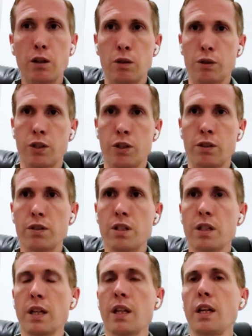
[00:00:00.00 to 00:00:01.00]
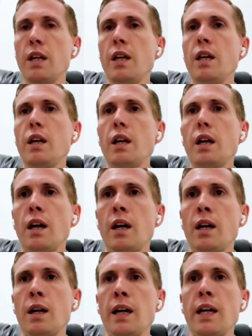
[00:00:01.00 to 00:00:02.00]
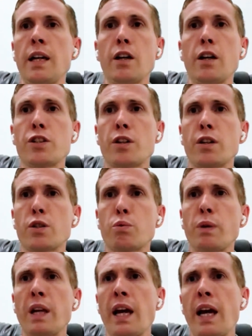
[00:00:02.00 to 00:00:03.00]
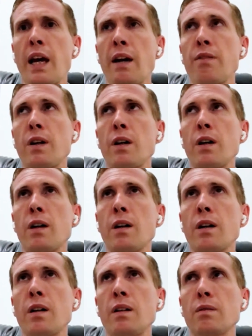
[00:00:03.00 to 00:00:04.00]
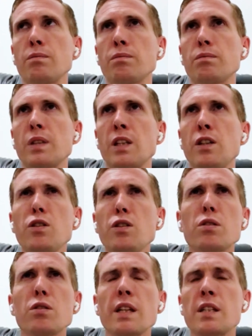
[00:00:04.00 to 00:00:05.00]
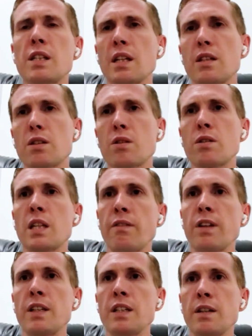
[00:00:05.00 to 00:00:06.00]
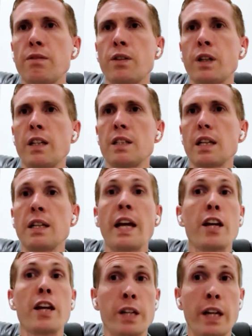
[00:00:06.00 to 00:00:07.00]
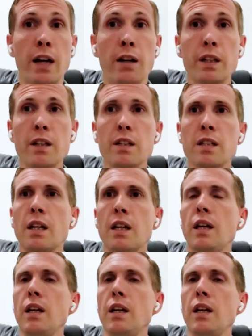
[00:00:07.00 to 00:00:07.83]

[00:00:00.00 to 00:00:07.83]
cultures. In our church, we have usually 6 or 7 different nationalities.